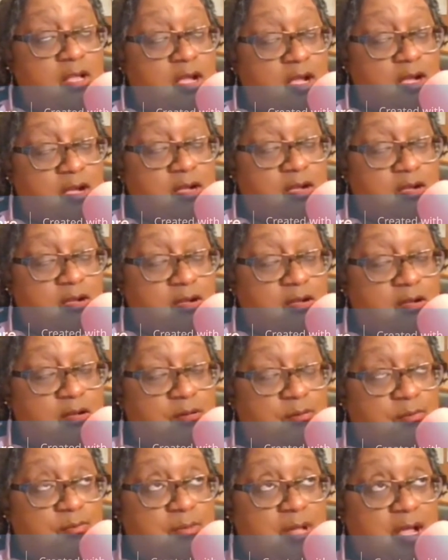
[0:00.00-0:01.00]

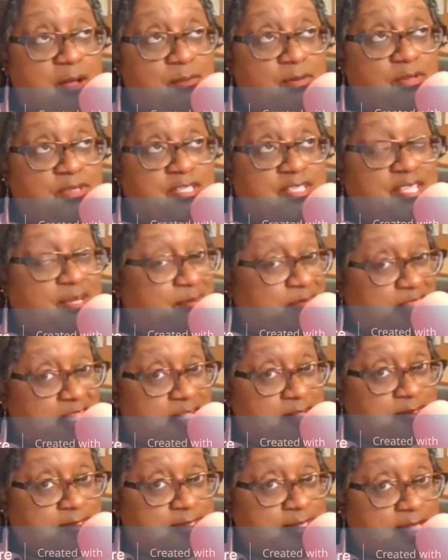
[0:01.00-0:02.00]
um, almost
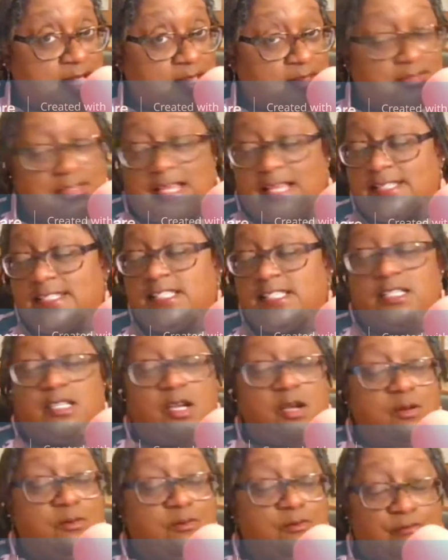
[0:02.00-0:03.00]
$7,000. I said,
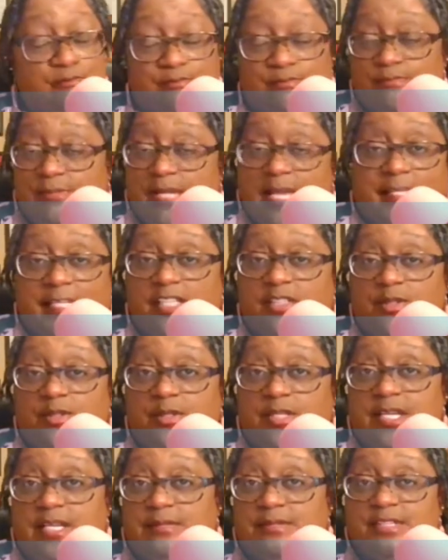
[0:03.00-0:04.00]
no, I can't do
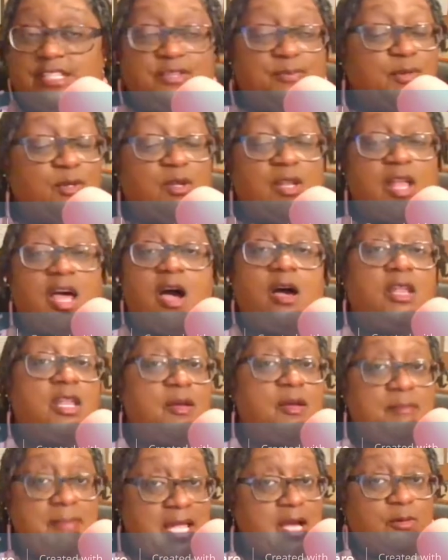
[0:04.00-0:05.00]
that. Just pull all of
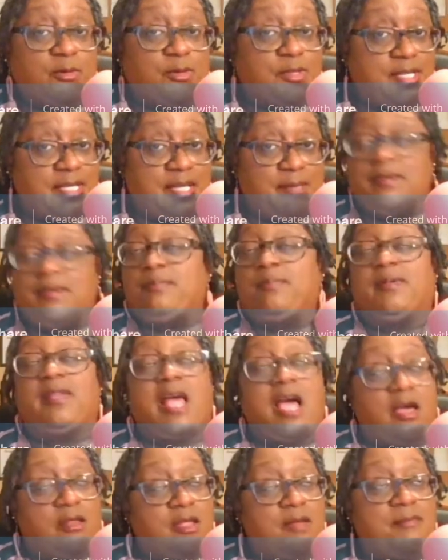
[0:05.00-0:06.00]
them out, okay? But pull
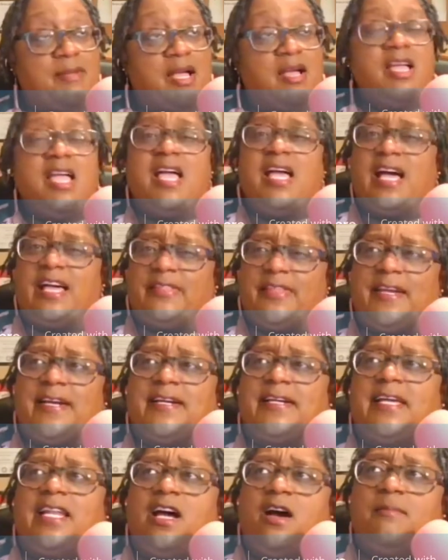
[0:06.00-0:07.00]
all of them out. I think I
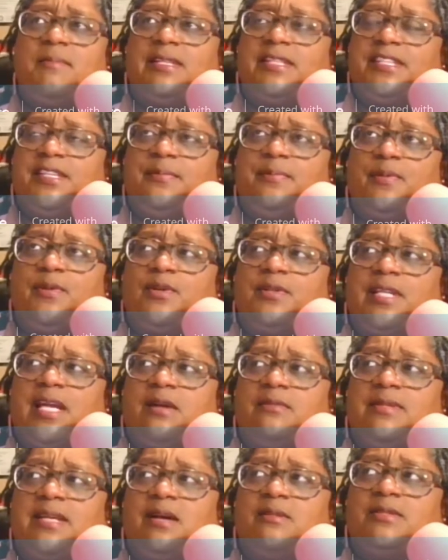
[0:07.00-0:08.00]
got all my teeth pulled
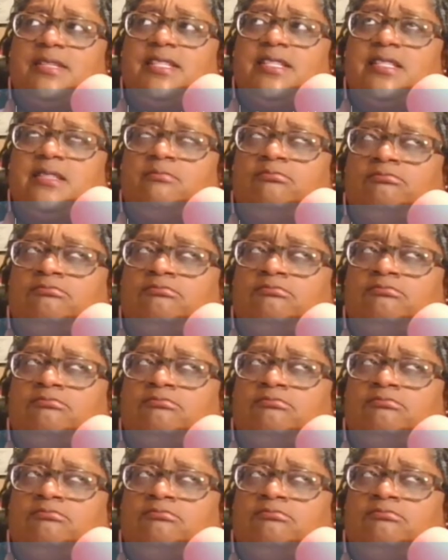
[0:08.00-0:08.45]
out when I was